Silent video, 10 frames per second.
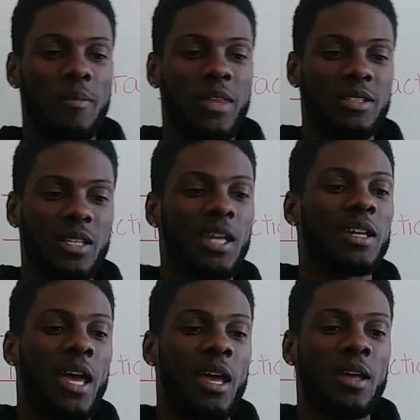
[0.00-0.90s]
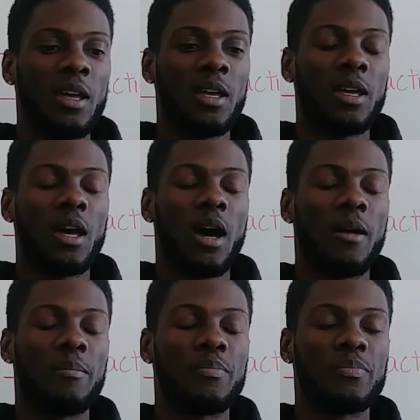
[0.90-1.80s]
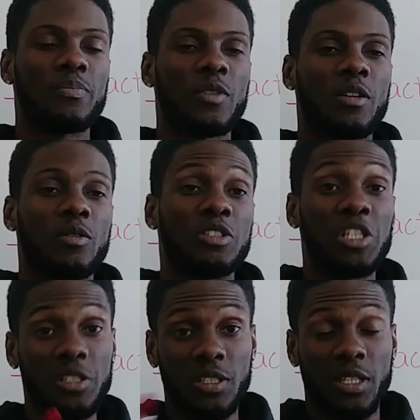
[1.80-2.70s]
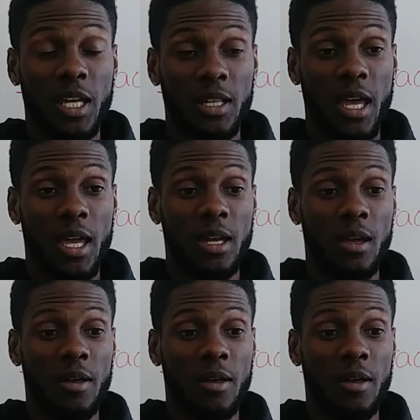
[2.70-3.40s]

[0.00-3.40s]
They said that um, Jesus said that